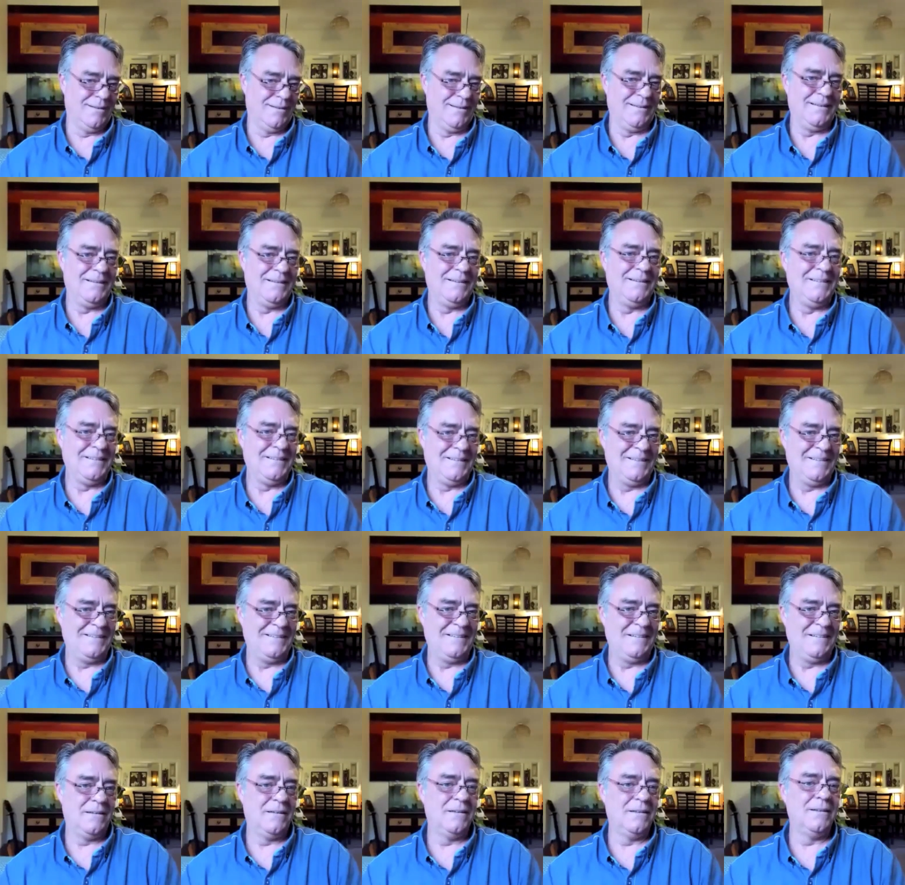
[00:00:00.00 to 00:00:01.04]

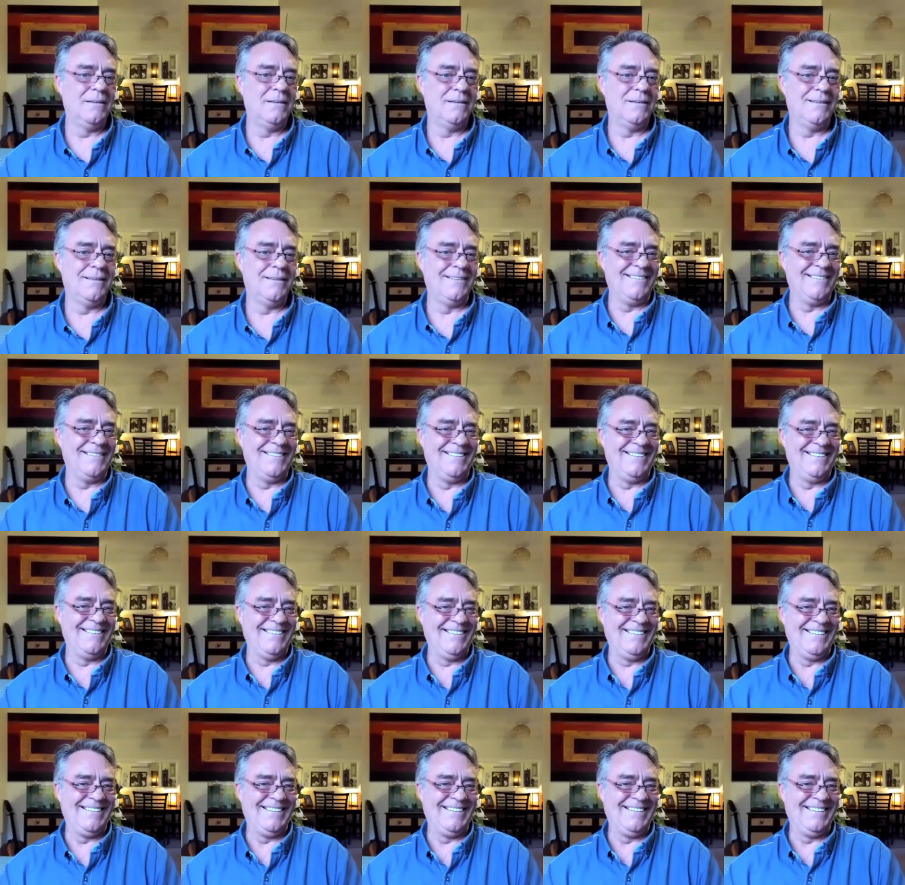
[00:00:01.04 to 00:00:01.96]
No one is speaking in this clip.